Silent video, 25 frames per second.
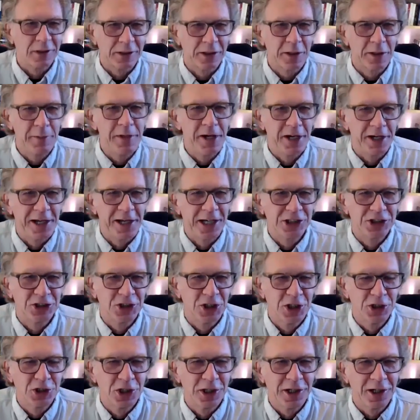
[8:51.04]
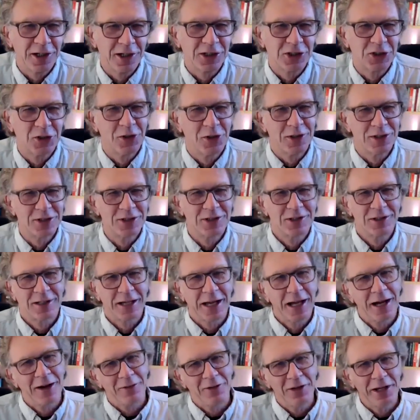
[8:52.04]
communication engineer, so it's
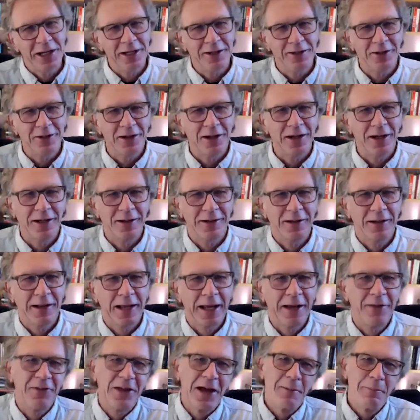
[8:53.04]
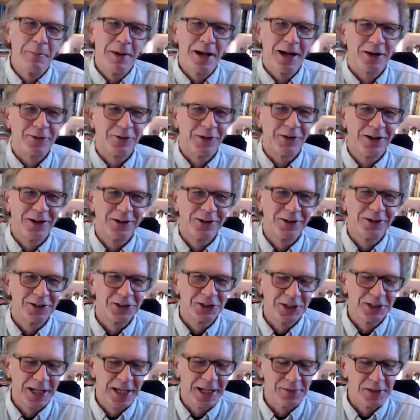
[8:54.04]
kind of neat that I had that background to
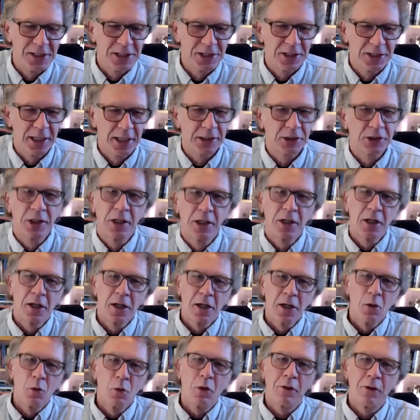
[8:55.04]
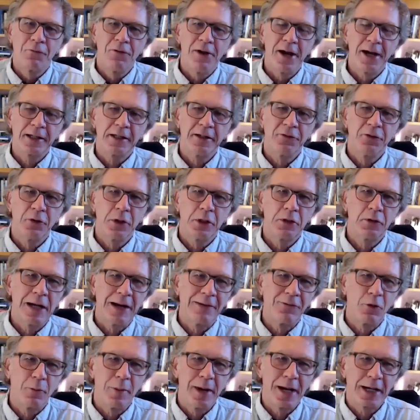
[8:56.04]
understand these things. Well, in fact, if you
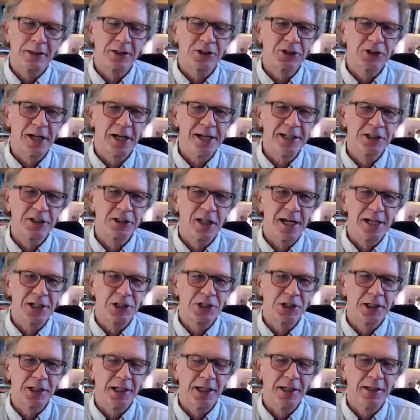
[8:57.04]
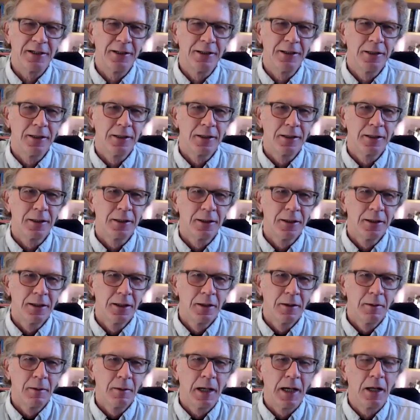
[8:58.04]
travel back to science class again,
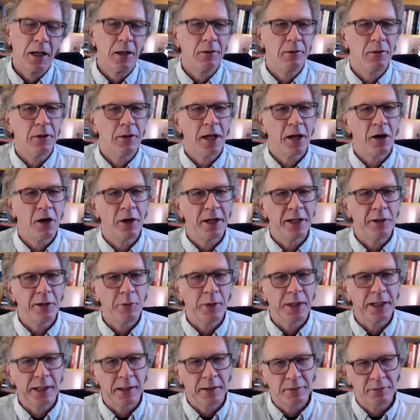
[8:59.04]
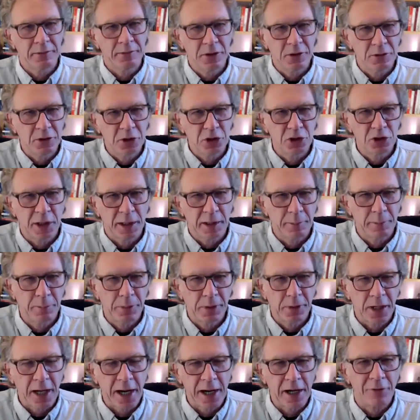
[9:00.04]
not only did we get usually to
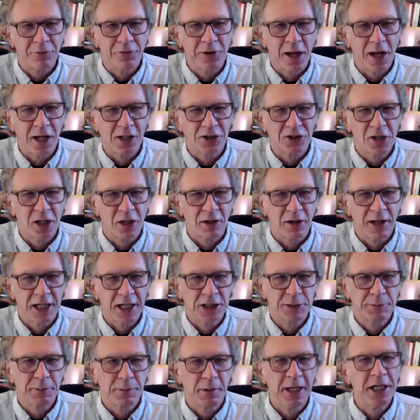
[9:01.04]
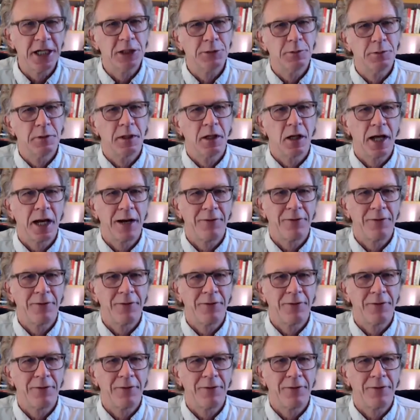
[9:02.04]
put iron filings on glass plates, but a lot of